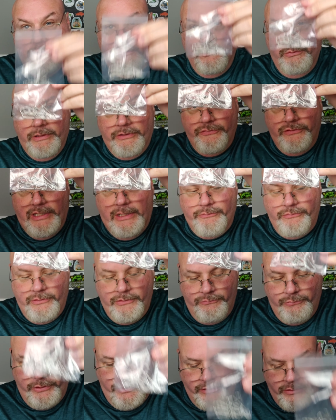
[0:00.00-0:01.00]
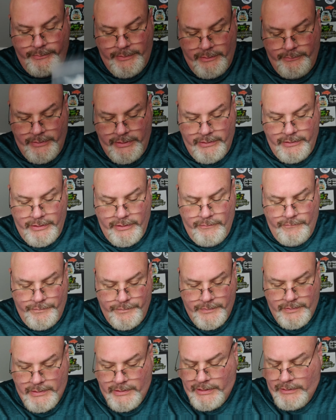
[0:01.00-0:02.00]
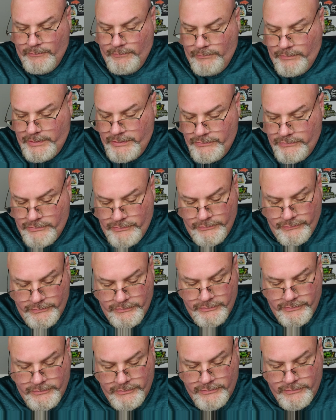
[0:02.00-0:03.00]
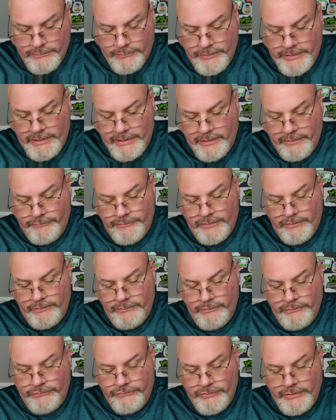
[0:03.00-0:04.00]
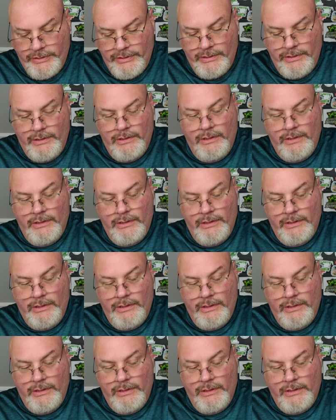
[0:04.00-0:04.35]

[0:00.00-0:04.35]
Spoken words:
Quick snaps that we talked about a minute ago. I got 1, 2, 3 of those